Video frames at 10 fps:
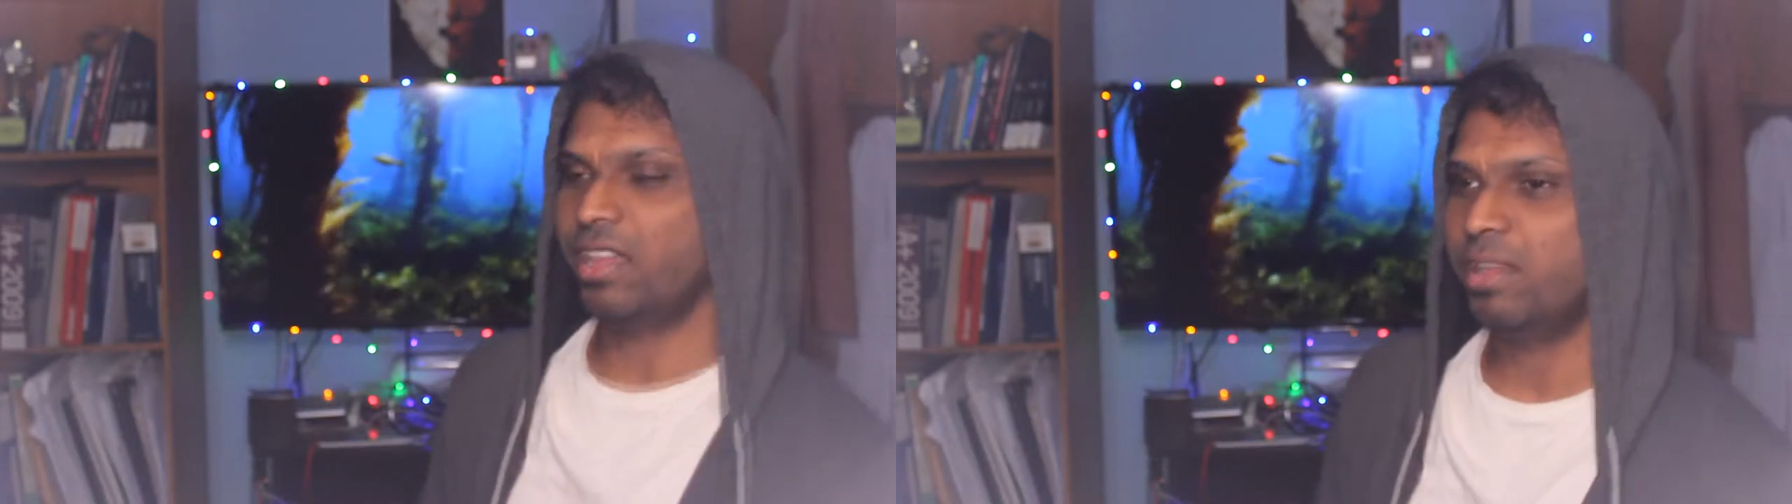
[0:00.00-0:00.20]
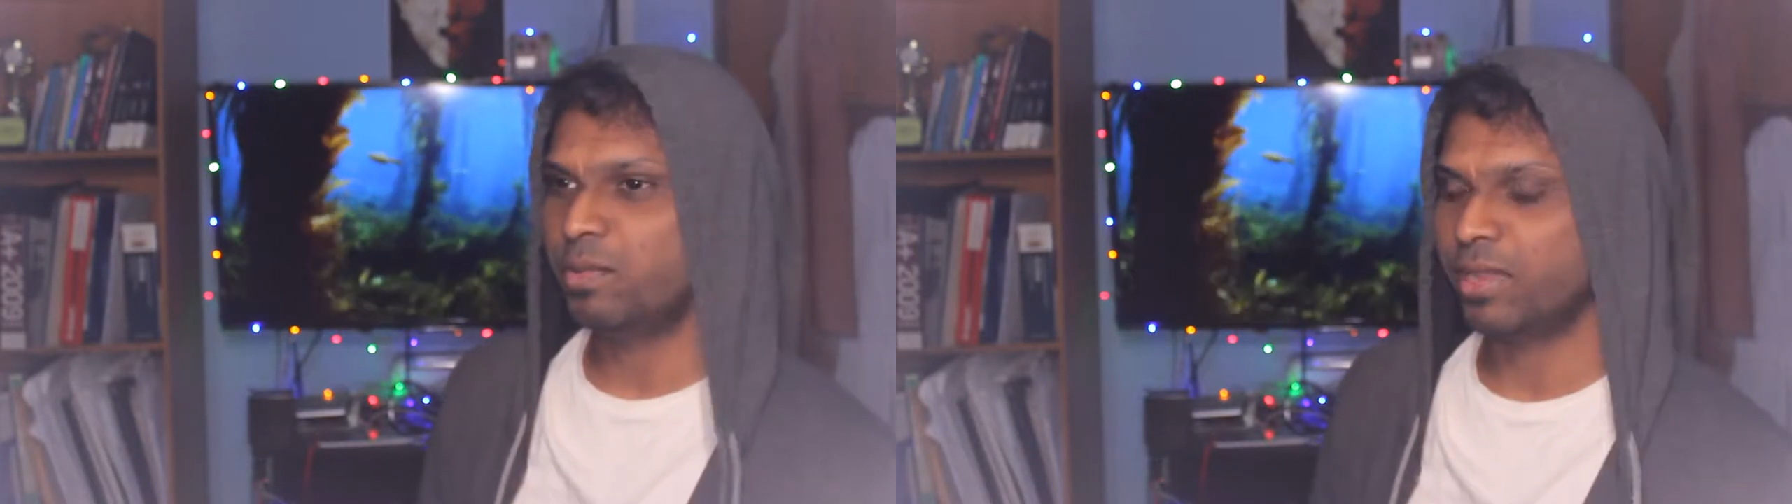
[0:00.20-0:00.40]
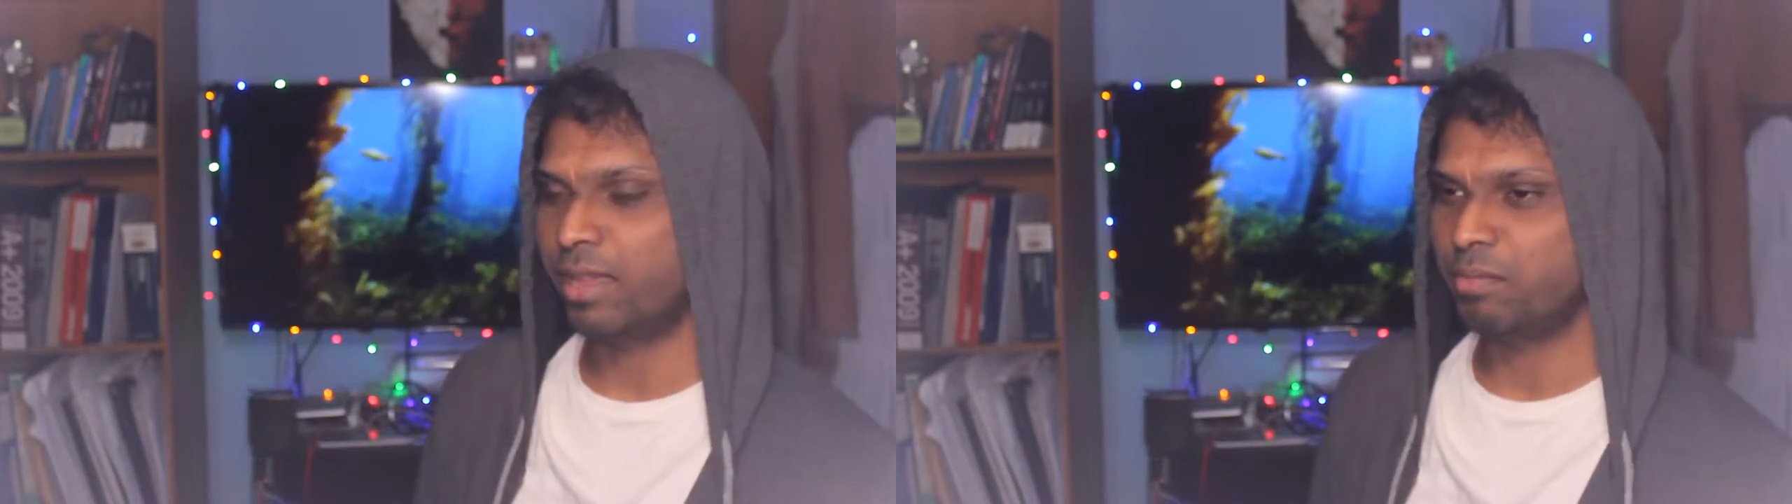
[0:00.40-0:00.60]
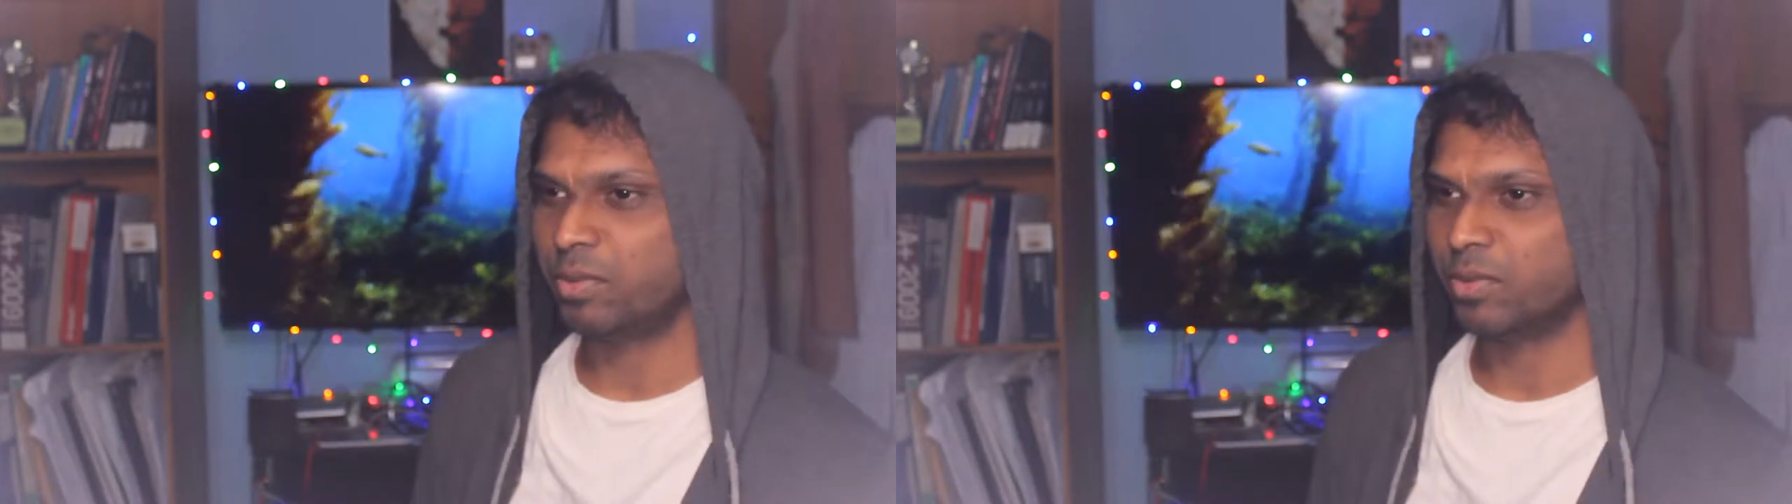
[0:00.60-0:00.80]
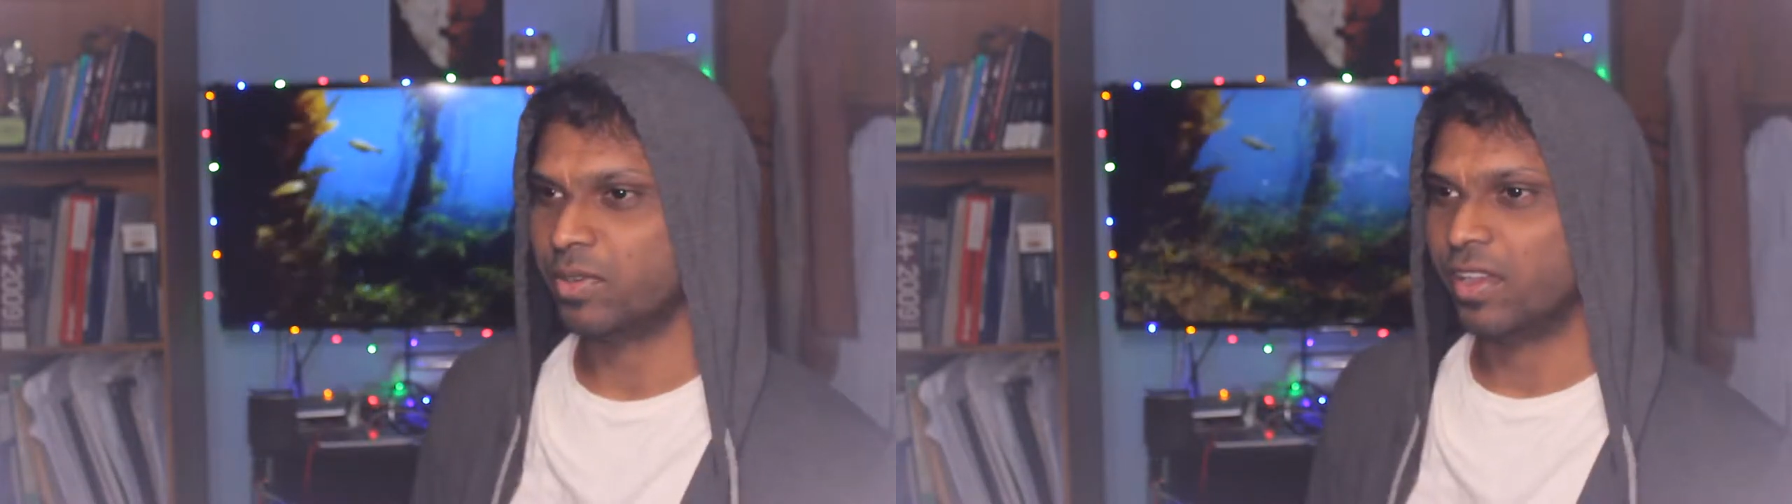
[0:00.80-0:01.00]
A will help
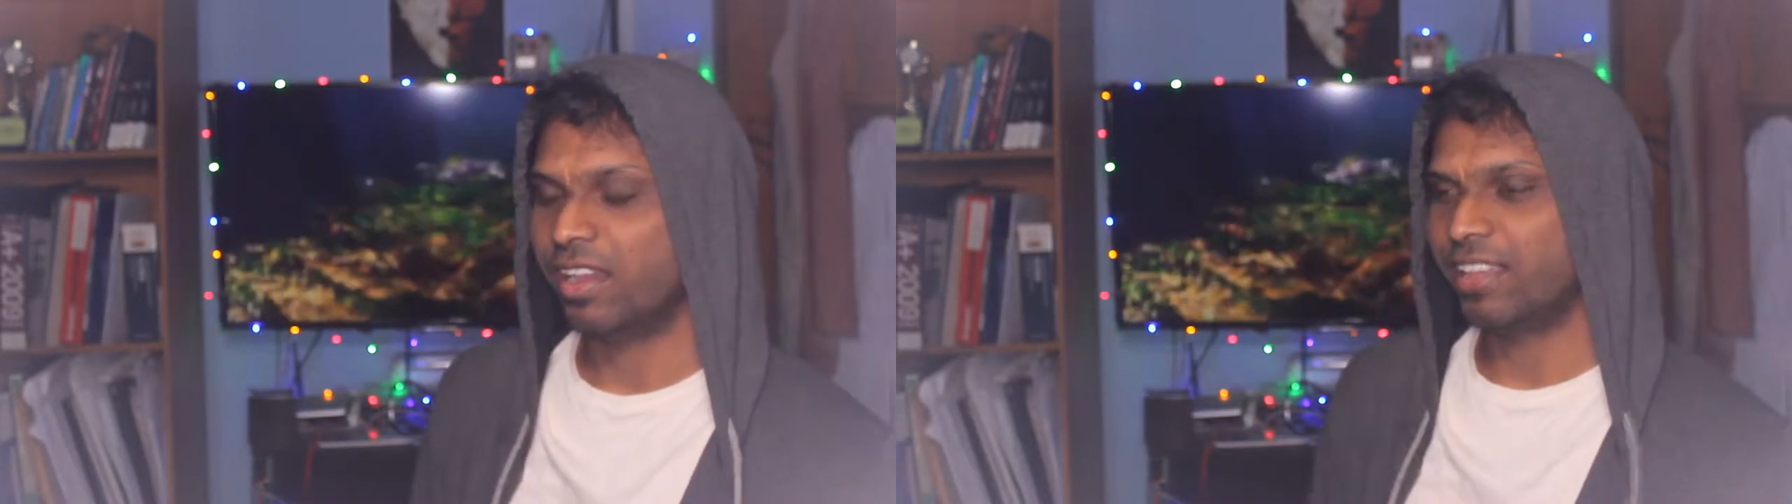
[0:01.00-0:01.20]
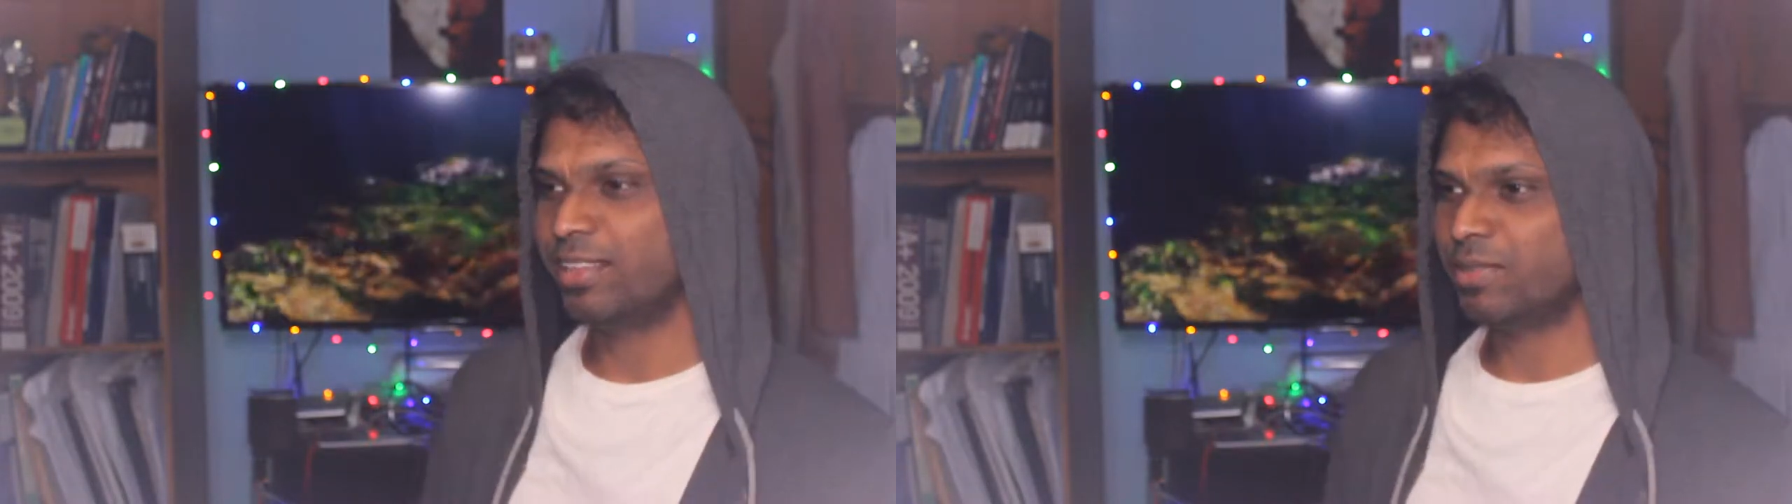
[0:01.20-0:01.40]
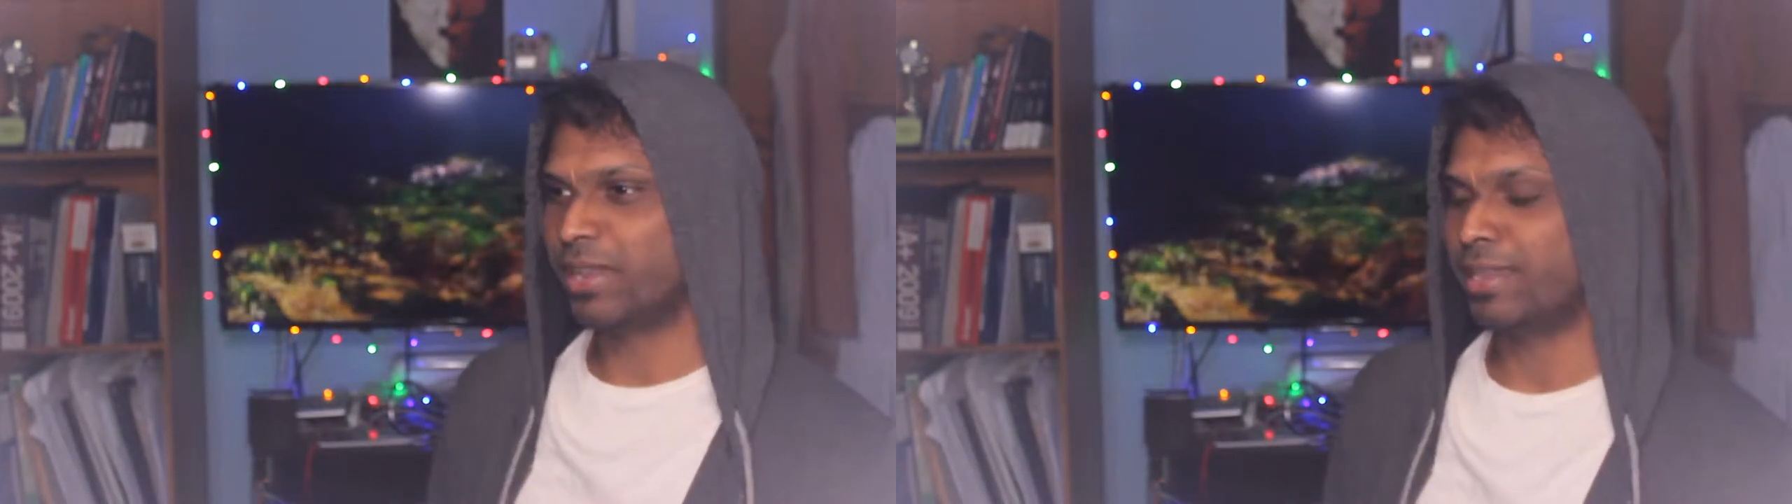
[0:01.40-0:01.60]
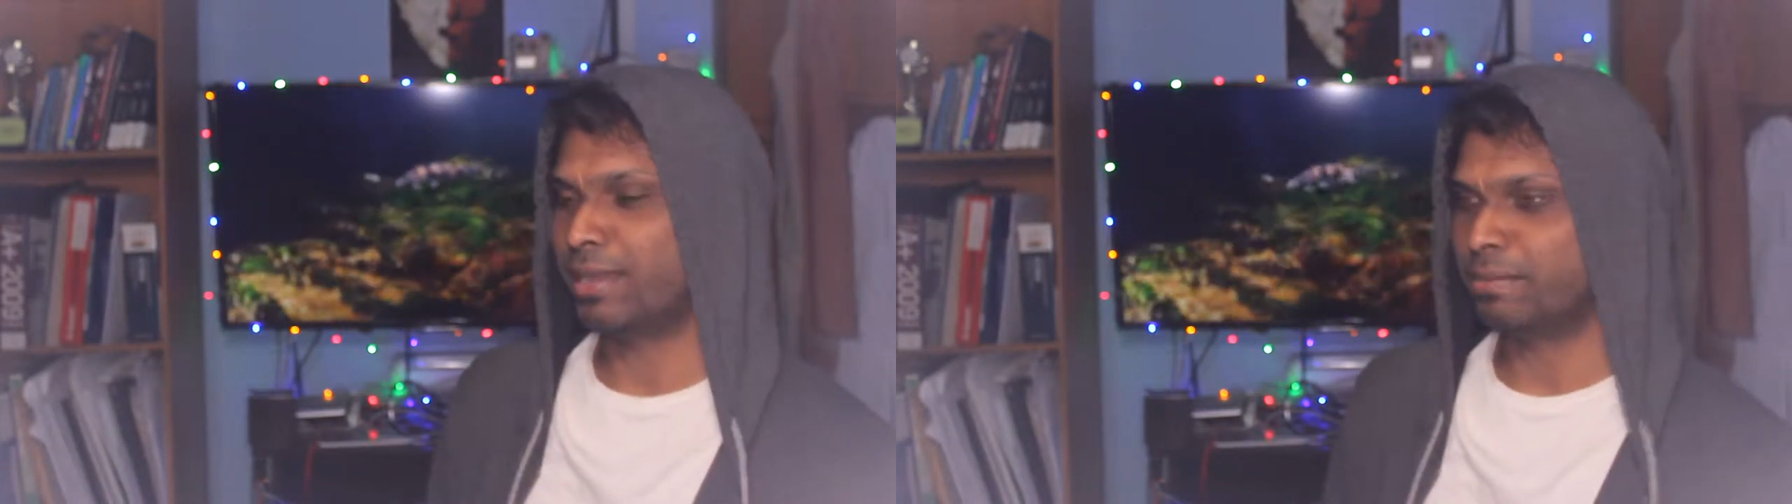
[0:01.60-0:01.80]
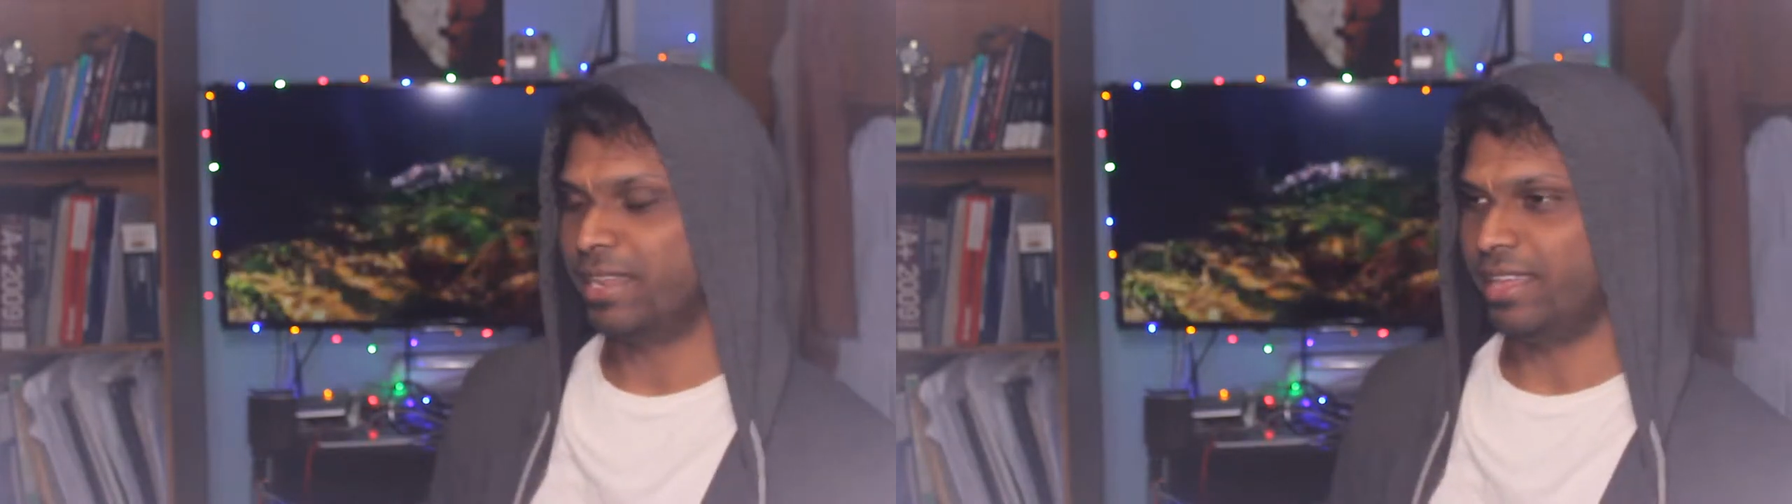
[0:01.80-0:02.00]
you, and then you end
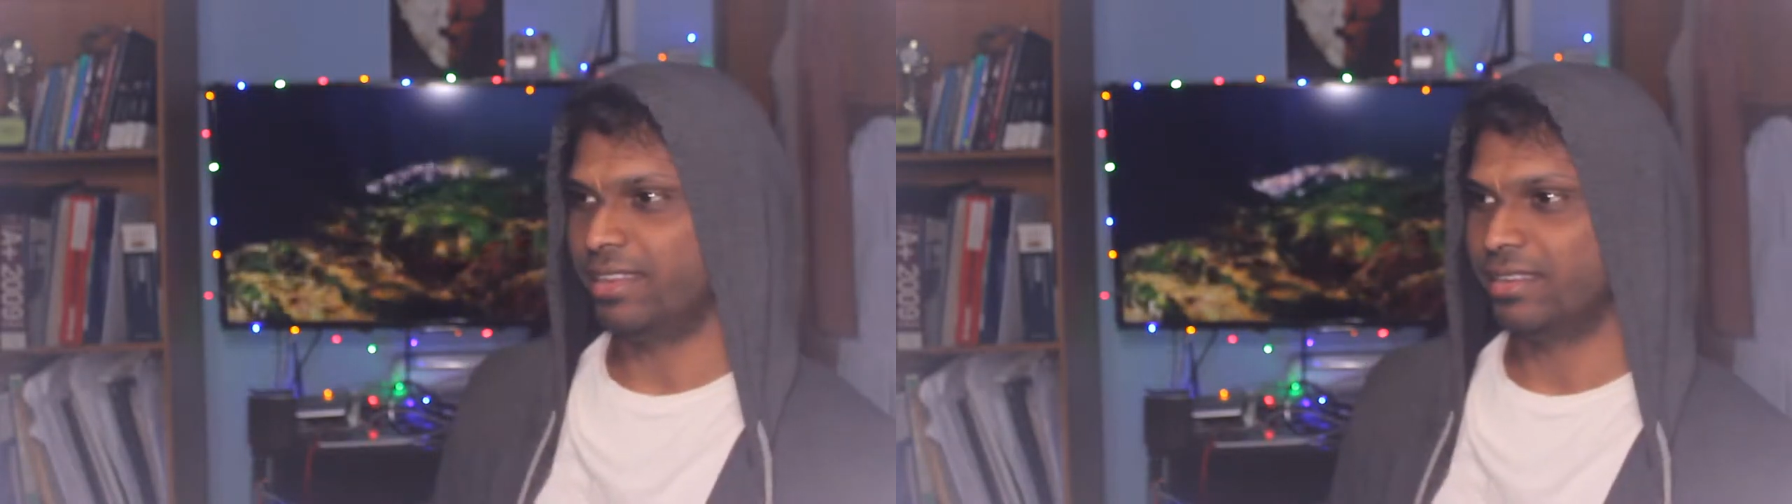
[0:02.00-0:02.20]
up dead.